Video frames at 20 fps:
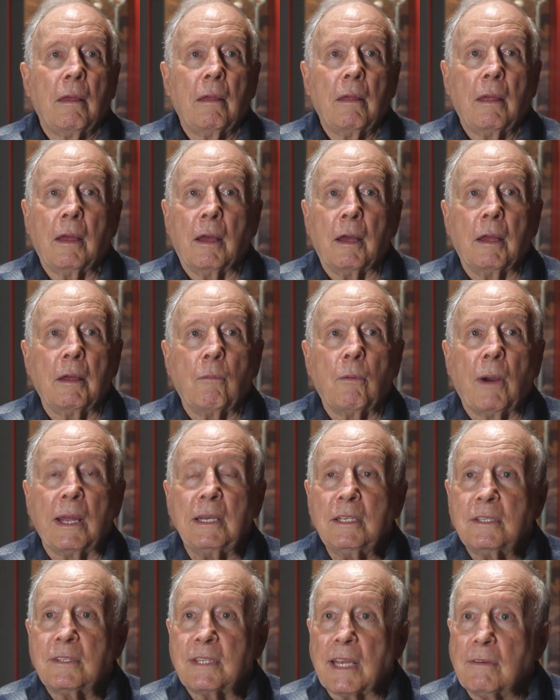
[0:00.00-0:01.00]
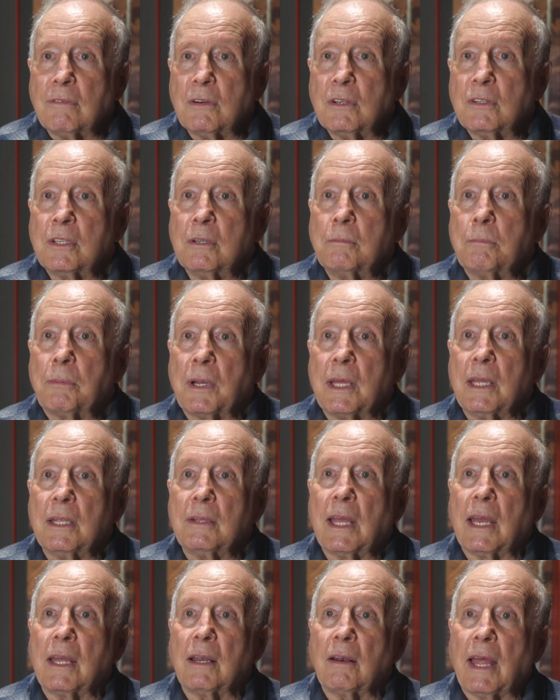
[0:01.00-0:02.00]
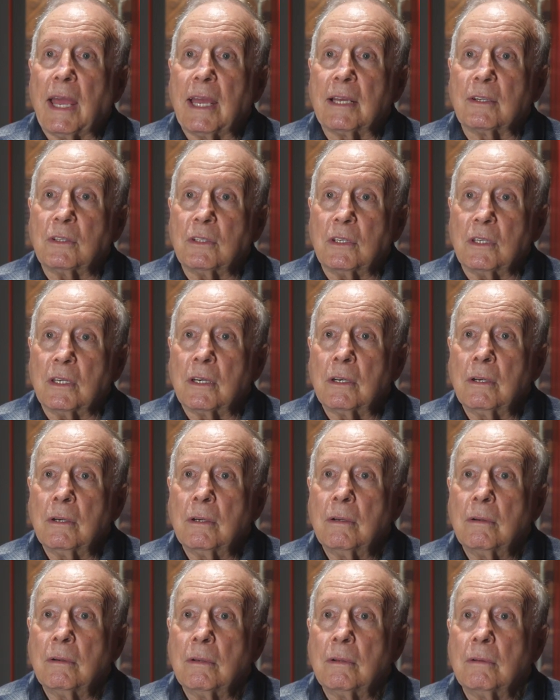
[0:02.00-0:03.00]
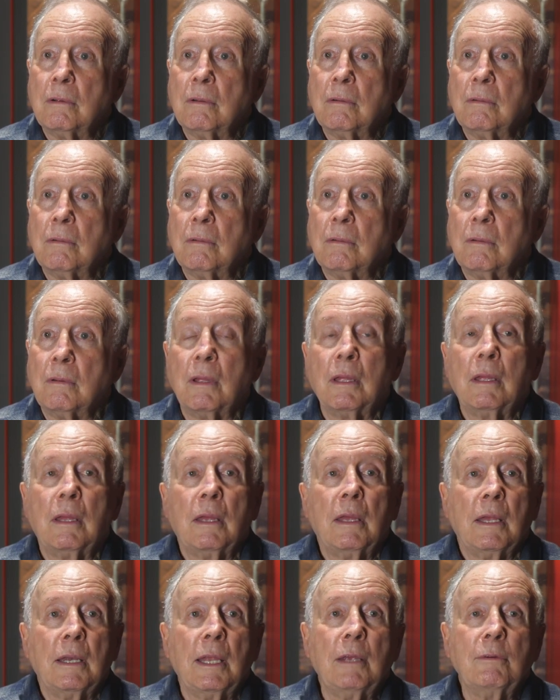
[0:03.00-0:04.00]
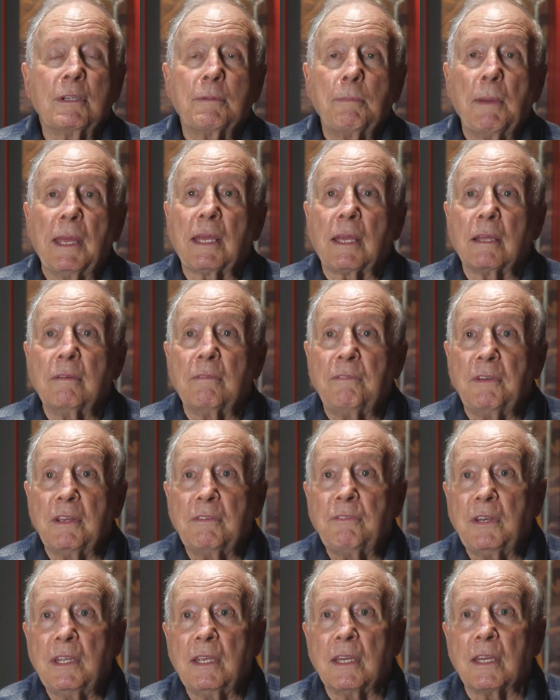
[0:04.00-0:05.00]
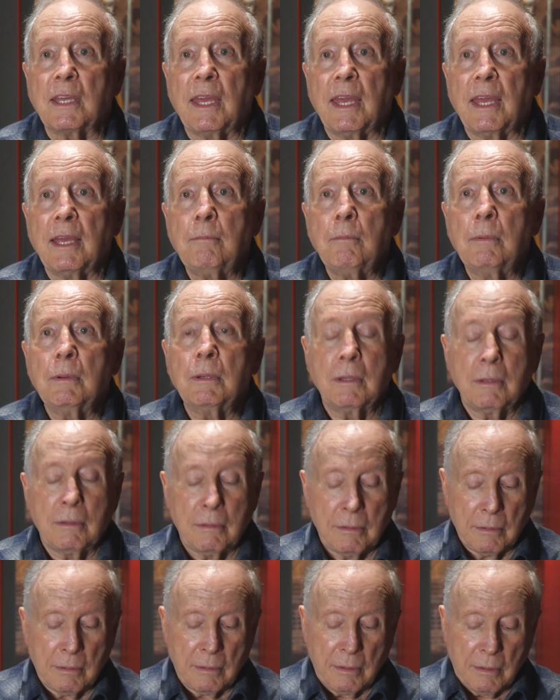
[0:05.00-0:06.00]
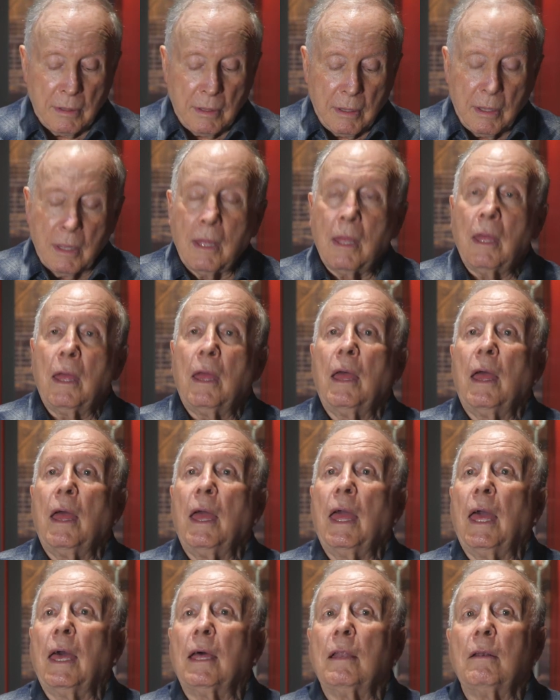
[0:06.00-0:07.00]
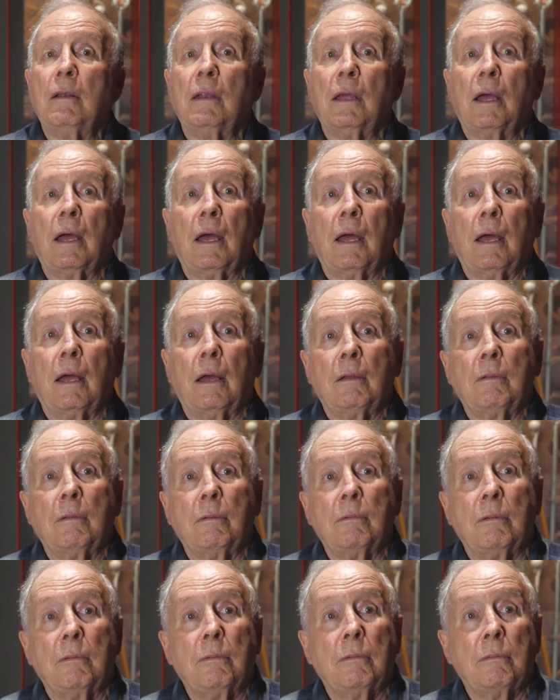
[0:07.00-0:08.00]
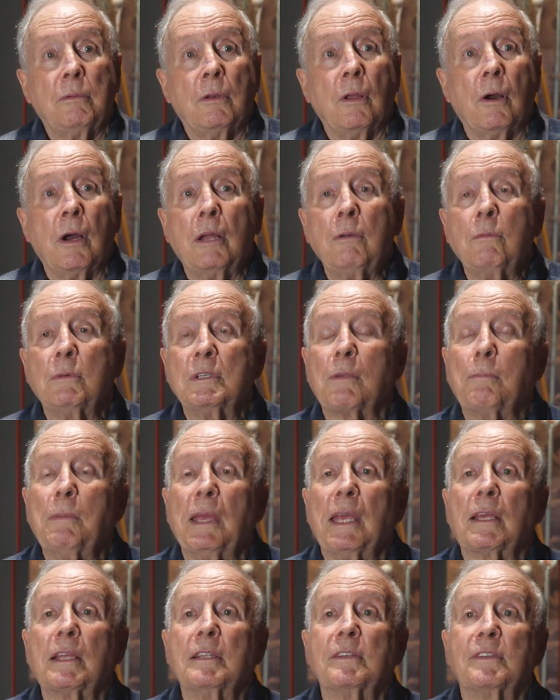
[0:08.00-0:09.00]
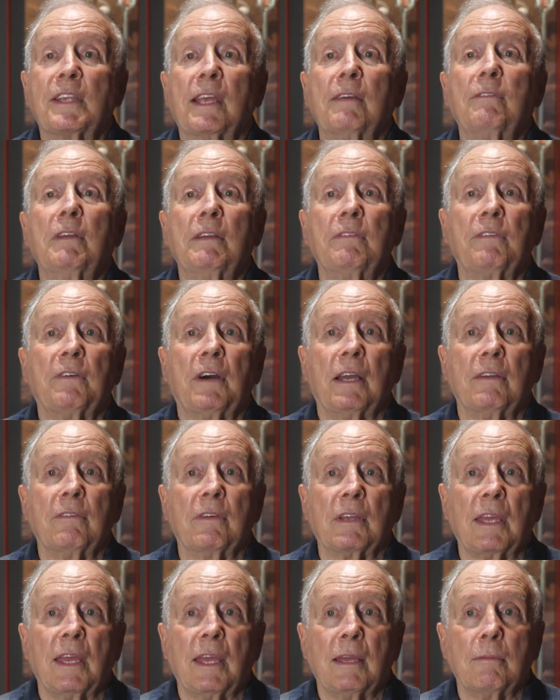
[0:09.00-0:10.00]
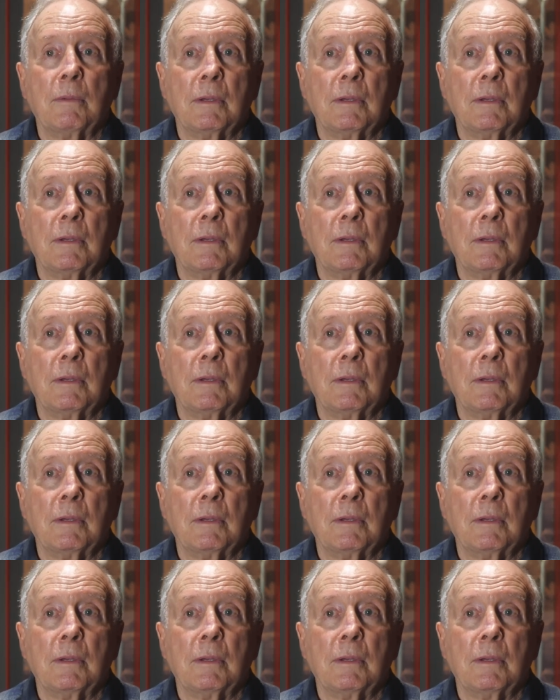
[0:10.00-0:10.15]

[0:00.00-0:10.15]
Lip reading: Whitey Severson played that last year. He was making 50 a game, and Don was making 75 a game.